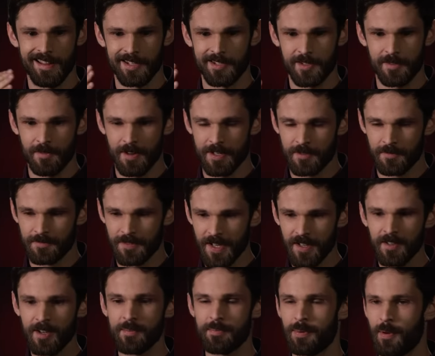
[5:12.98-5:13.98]
it's
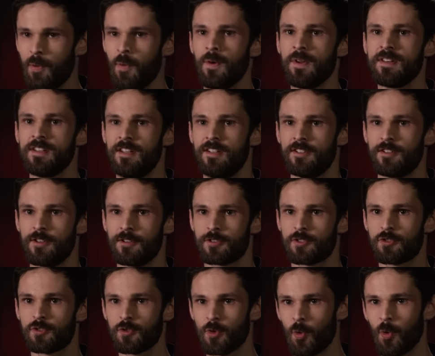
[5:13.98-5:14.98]
very poignant, the
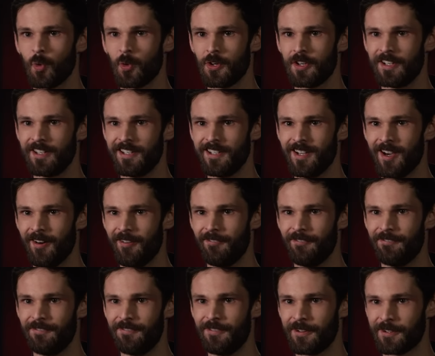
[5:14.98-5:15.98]
story
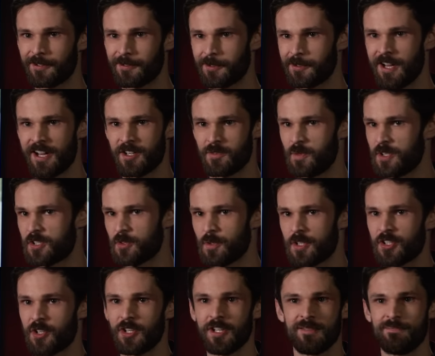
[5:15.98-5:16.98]
of the creation, which
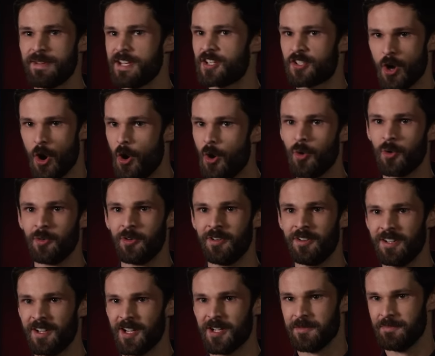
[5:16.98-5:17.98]
could be its
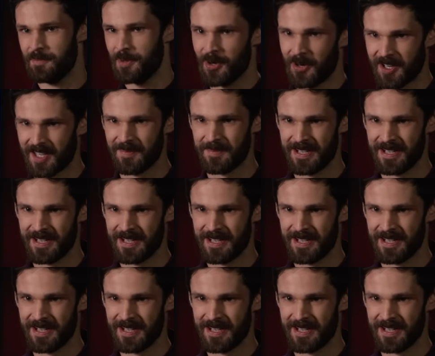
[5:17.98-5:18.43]
own book.